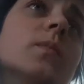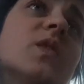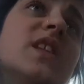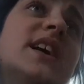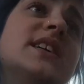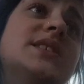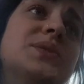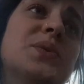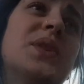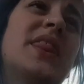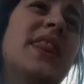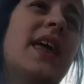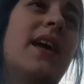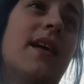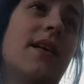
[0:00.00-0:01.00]
that sort of
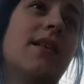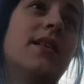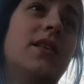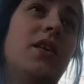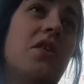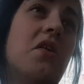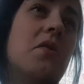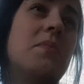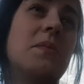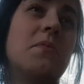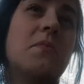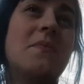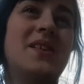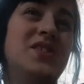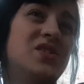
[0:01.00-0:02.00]
thing, you know,
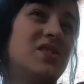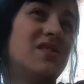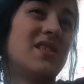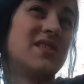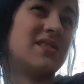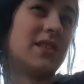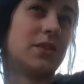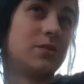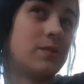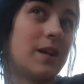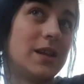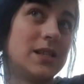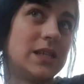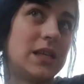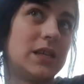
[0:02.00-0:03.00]
people mention their
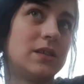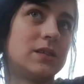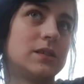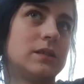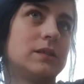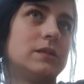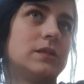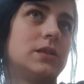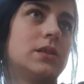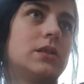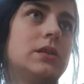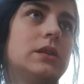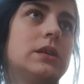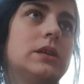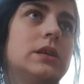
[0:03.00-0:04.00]
sexualities and
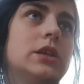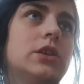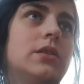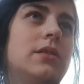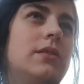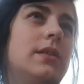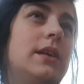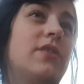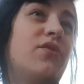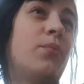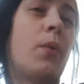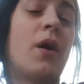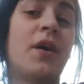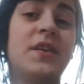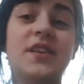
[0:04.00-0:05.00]
that they have
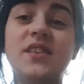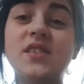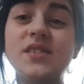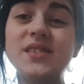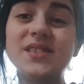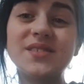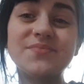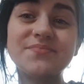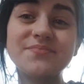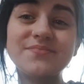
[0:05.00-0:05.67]
partners.